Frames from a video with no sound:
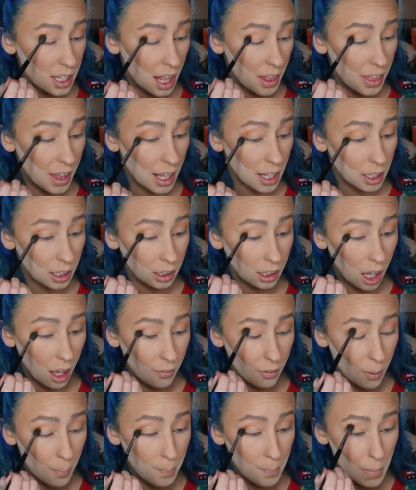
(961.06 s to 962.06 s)
and they
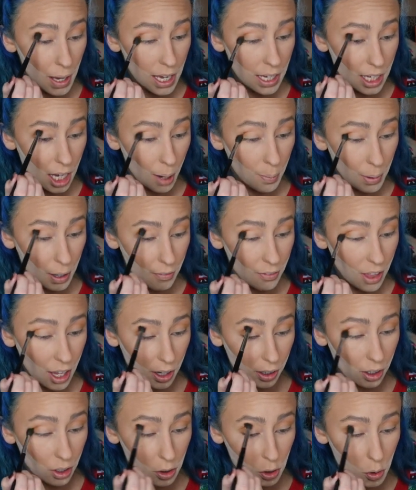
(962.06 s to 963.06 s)
love makeup, if
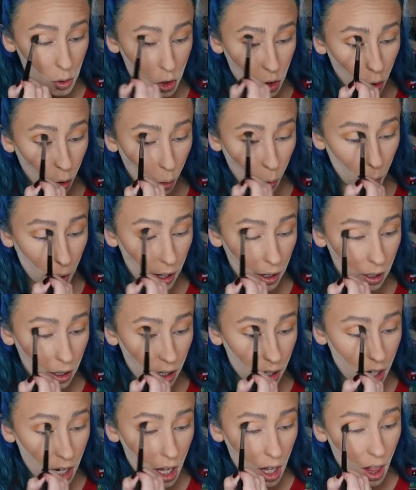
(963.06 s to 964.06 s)
they are a neutral
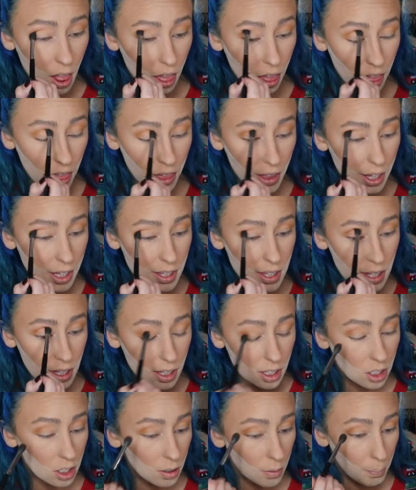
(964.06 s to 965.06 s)
wearer, this
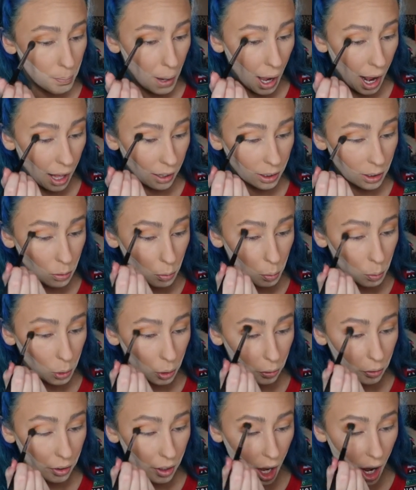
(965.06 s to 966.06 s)
palette
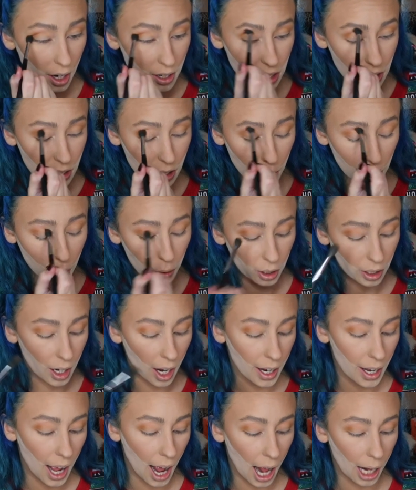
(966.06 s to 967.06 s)
will not disappoint.
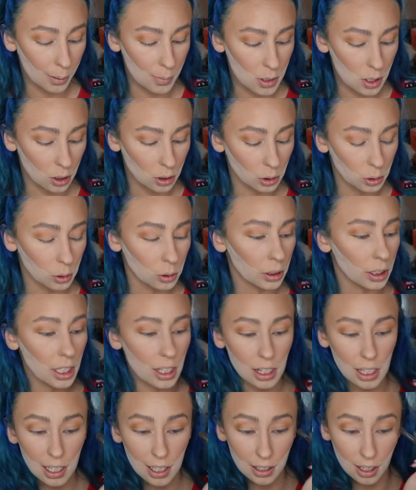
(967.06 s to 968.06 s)
I absolutely
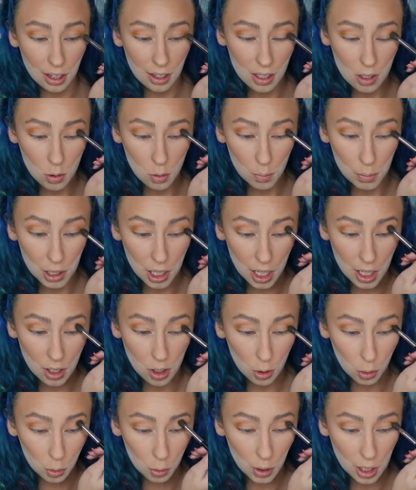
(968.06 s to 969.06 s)
think that this would be a
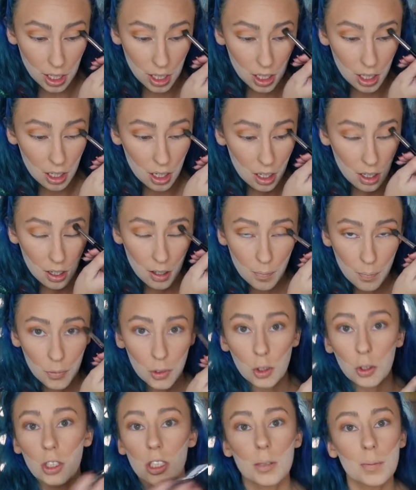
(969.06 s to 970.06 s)
great
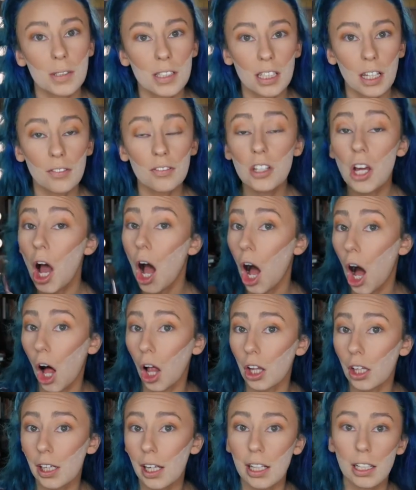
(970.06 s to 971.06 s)
Christmas gift,
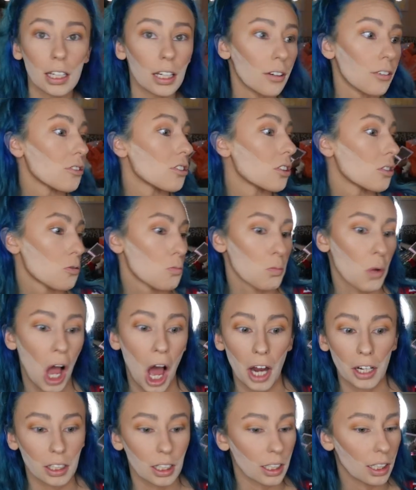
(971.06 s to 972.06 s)
holiday gift,
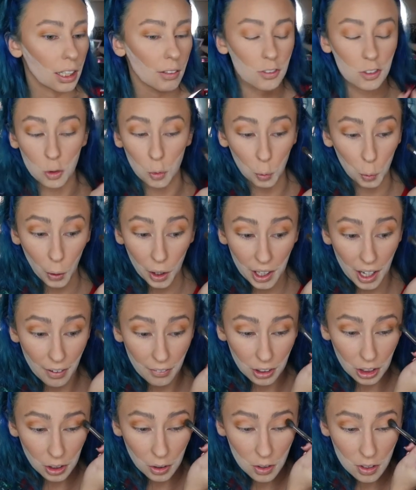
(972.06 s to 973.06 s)
Hanukkah gift,
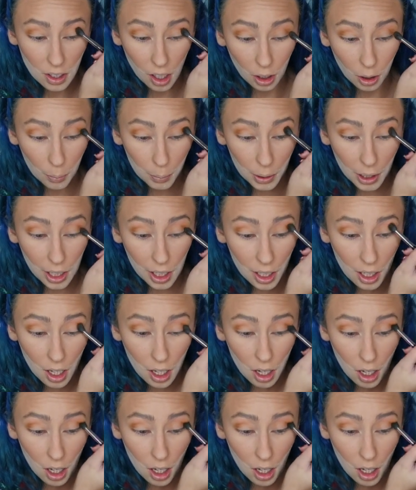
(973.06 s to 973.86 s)
whatever you celebrate,